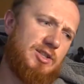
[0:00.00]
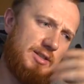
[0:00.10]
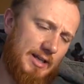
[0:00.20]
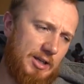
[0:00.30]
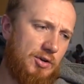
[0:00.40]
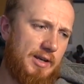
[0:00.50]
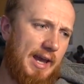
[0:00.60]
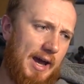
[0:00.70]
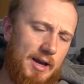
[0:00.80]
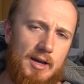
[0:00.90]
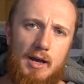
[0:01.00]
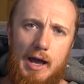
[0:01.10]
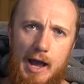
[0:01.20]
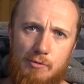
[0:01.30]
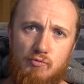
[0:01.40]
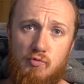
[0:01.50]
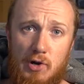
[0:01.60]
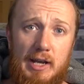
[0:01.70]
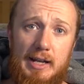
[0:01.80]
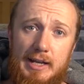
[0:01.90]
So it's like you could get a
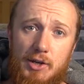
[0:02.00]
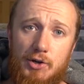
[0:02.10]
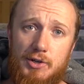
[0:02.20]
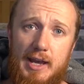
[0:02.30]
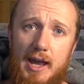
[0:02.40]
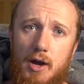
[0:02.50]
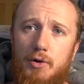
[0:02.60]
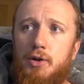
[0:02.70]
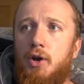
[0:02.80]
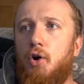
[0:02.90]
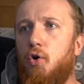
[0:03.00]
really good gown,